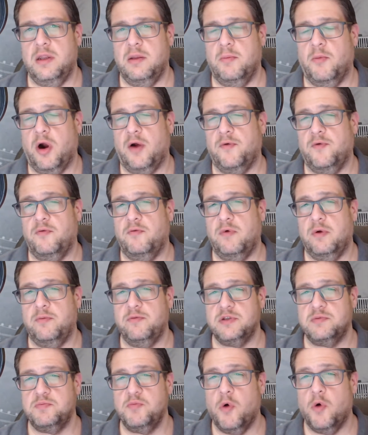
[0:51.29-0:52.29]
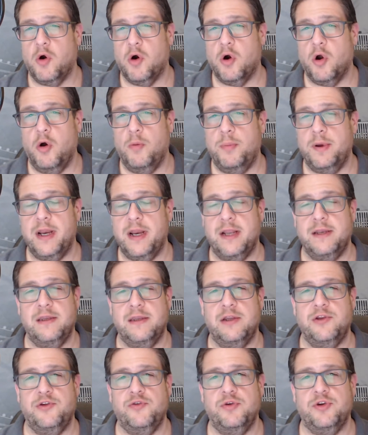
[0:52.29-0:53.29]
The Marvel one was more
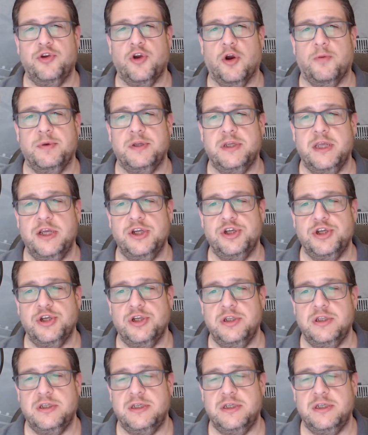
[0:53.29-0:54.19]
open-ended to interpretation.